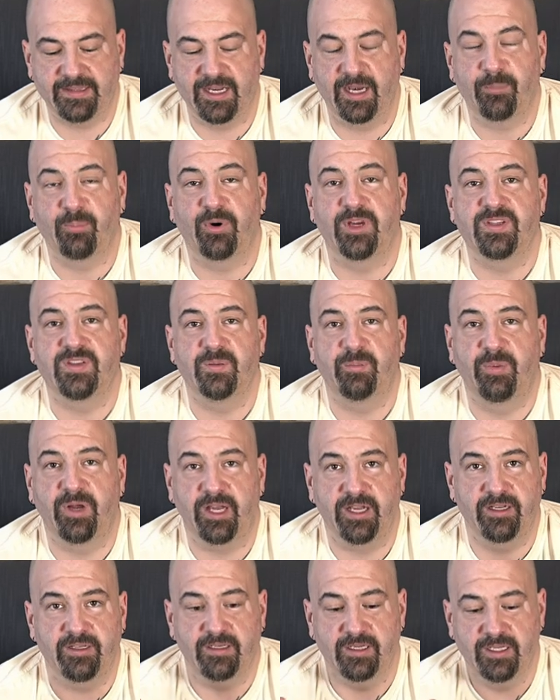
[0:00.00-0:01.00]
then I press the
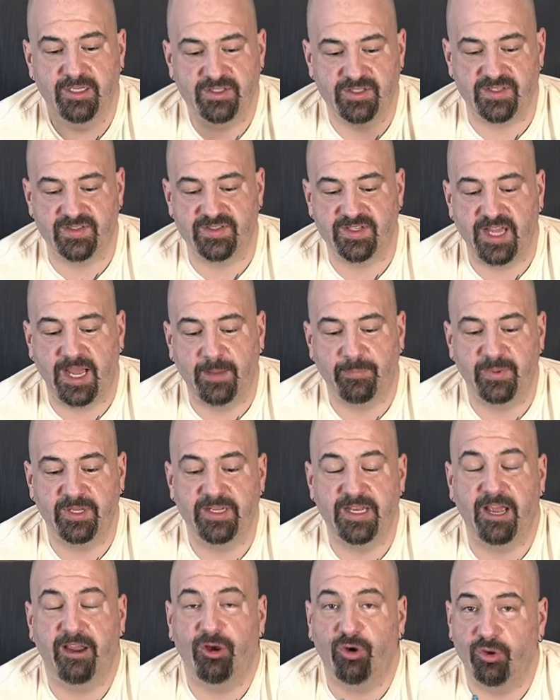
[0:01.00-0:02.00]
button to stop it,
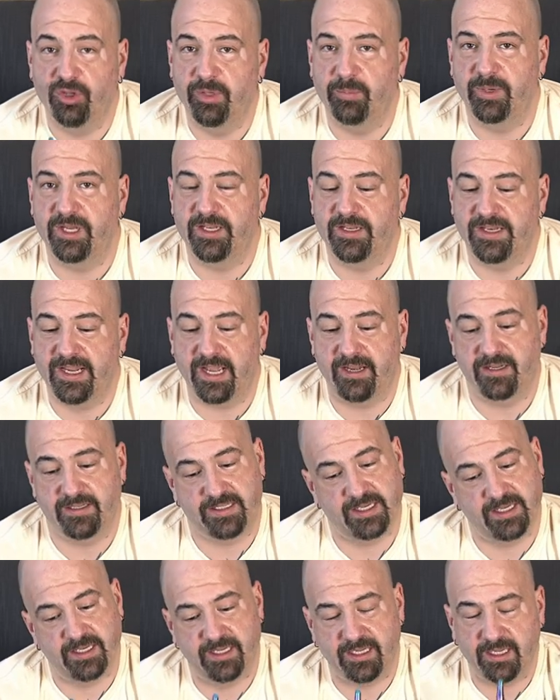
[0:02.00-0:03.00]
and I hold the button down to
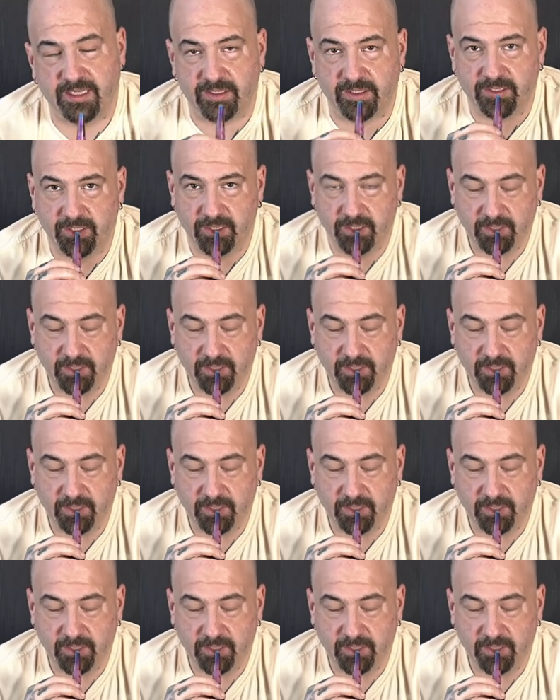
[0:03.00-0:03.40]
take a hit.